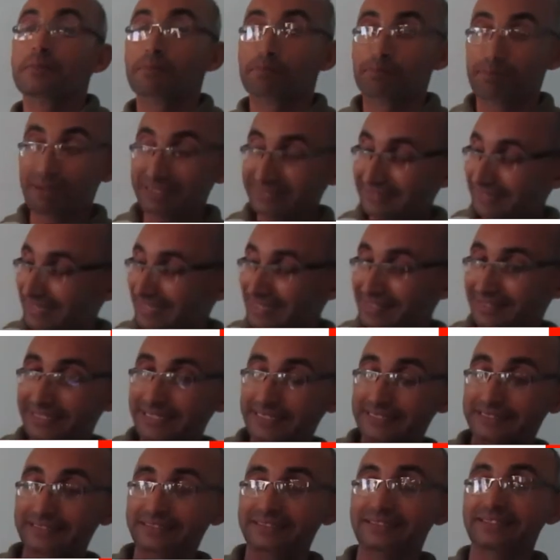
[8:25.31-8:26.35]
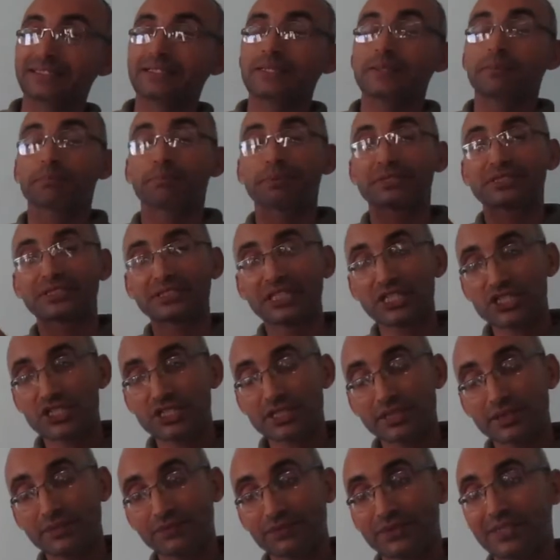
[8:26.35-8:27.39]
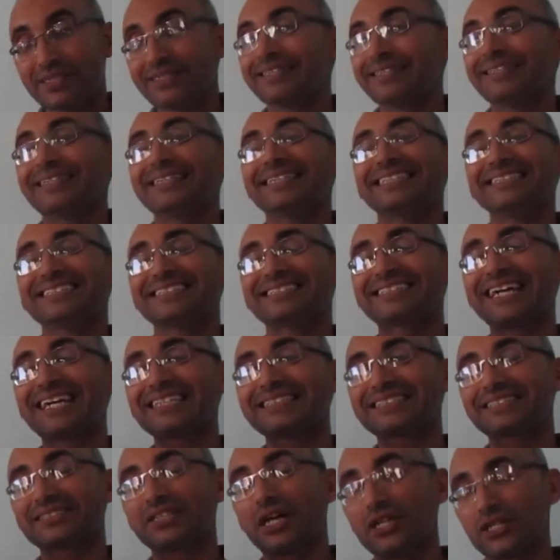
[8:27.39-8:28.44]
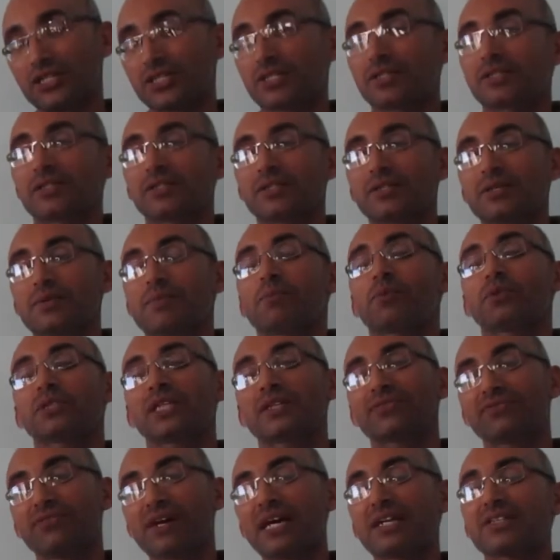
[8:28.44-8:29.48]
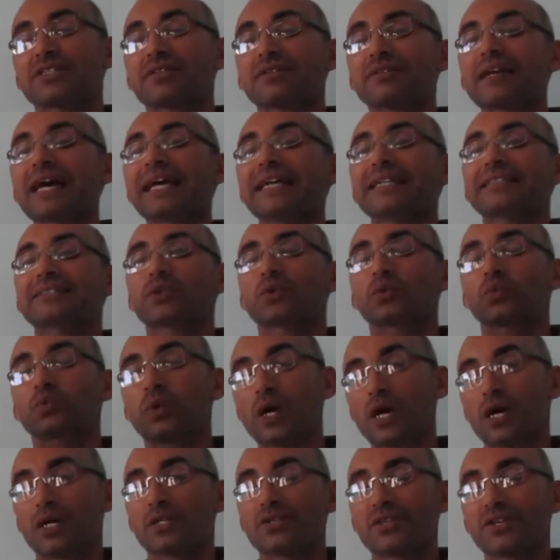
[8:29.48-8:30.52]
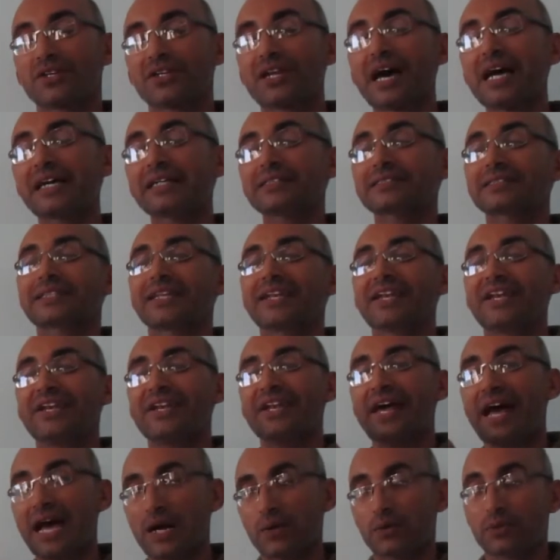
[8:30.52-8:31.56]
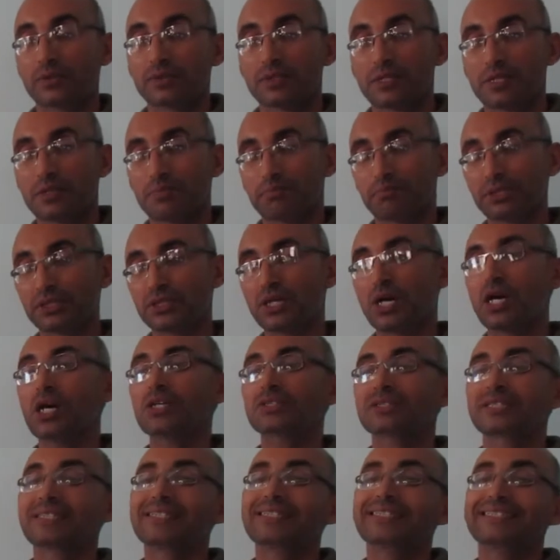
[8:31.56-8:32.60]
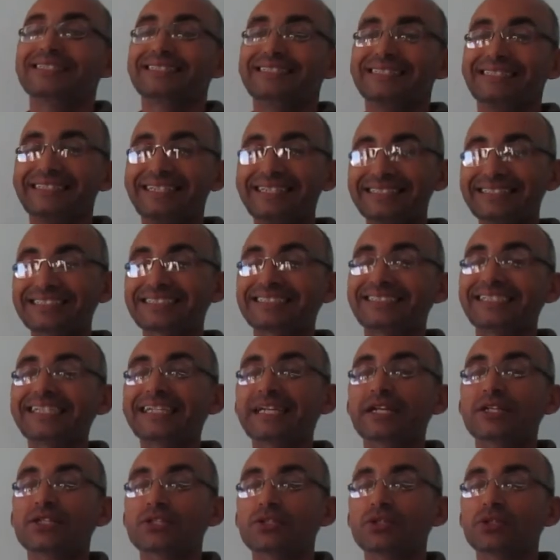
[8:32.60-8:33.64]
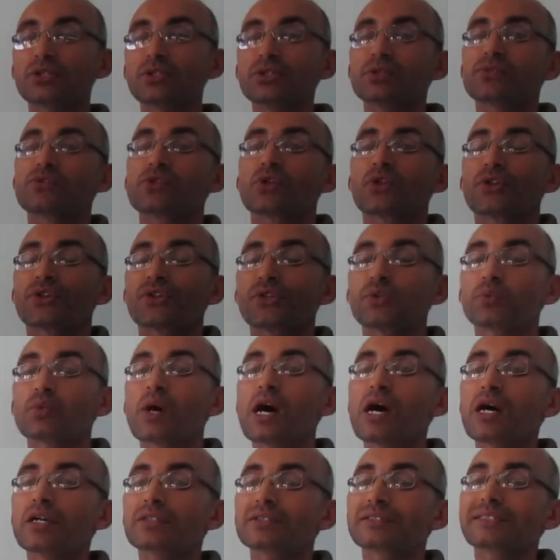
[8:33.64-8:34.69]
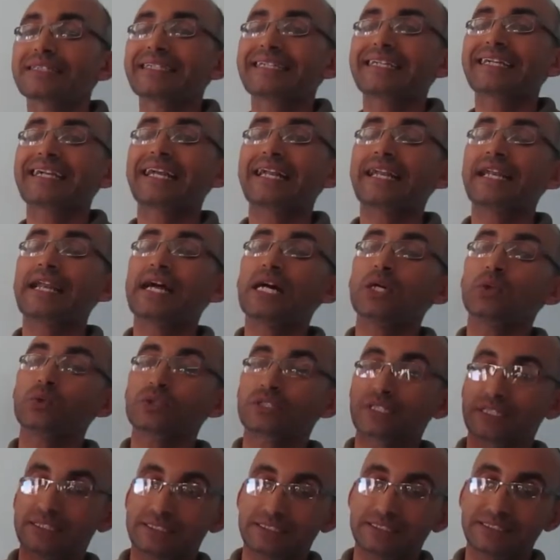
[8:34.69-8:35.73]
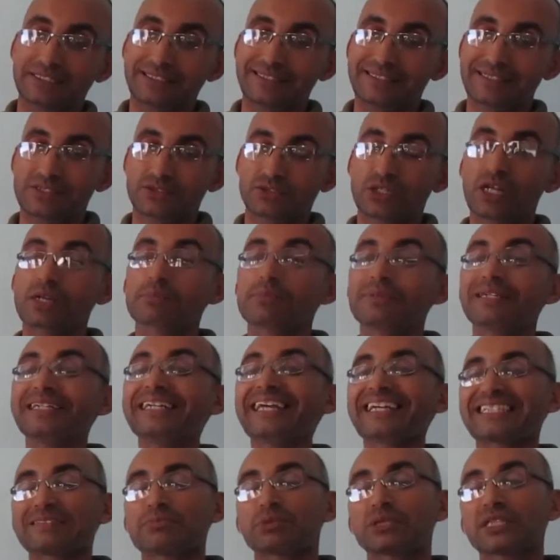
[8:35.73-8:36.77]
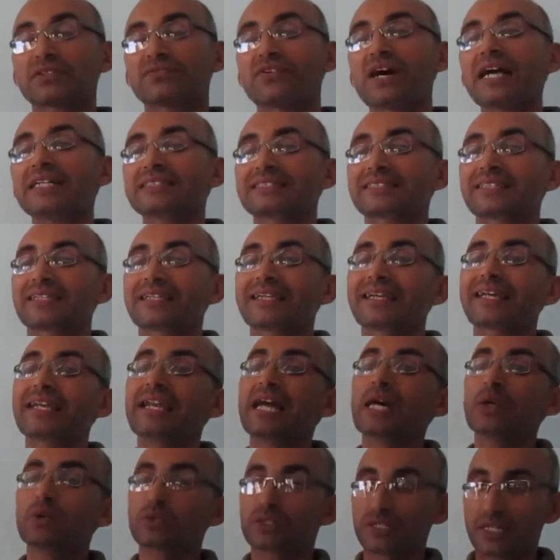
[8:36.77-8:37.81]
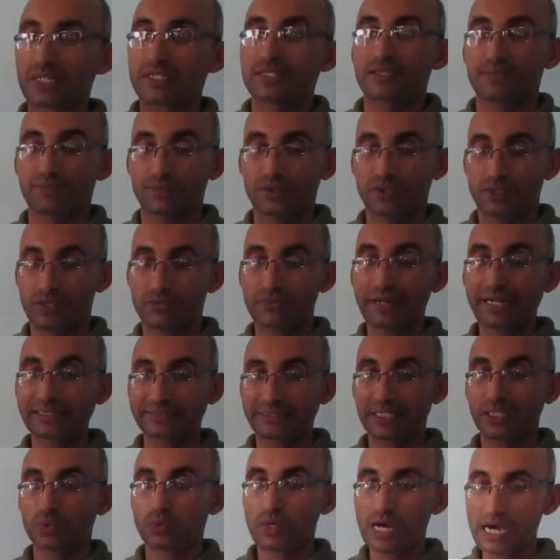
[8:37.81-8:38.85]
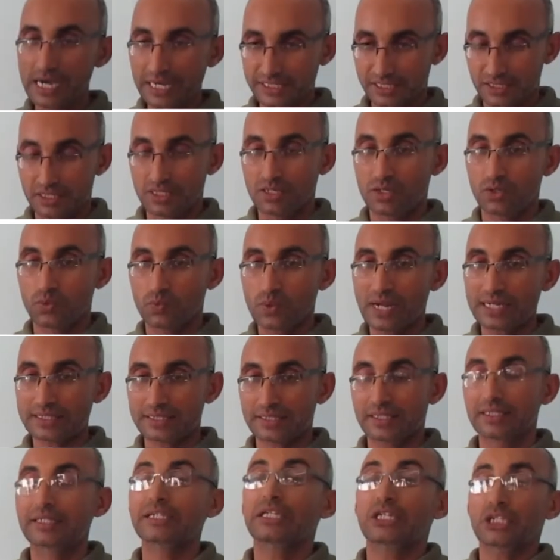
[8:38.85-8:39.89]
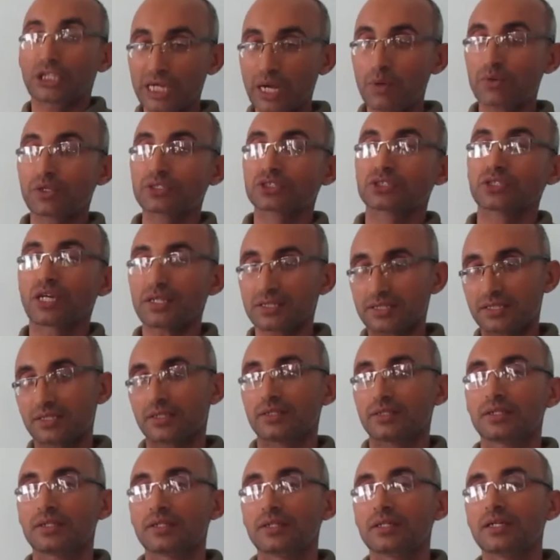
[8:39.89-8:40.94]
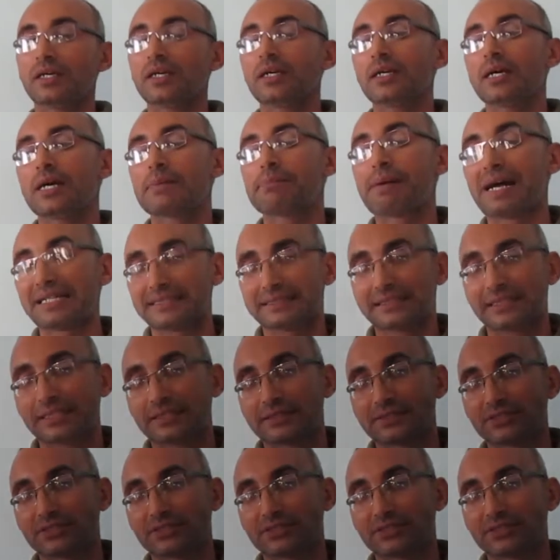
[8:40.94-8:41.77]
But in this position it does not modify the right word, the right noun, because it is linked to the word clothes. Normally it modifies clothes. Right, he wears what? Clothes, not a basket.